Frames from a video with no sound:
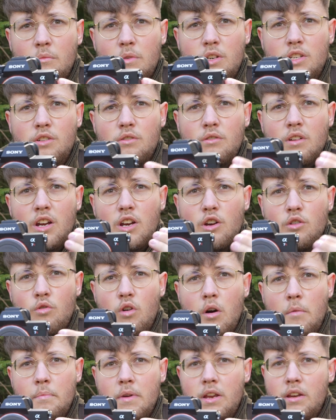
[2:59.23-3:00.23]
which you can
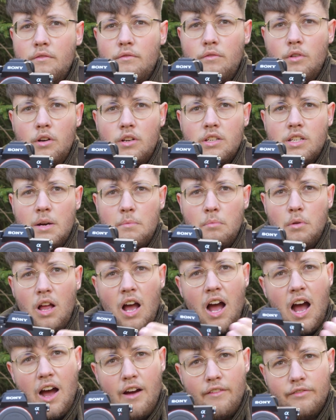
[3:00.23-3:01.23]
crop in, for example,
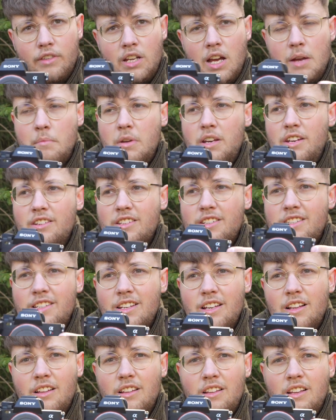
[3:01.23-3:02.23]
half time, and you
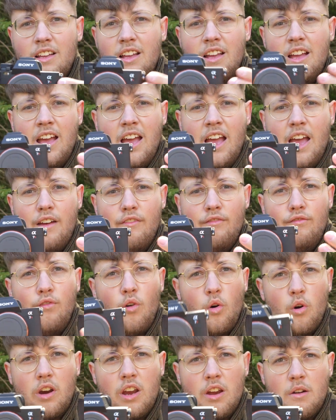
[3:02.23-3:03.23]
still have
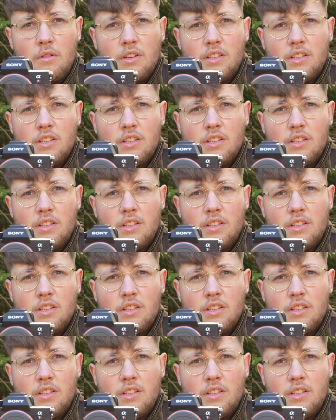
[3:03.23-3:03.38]
4K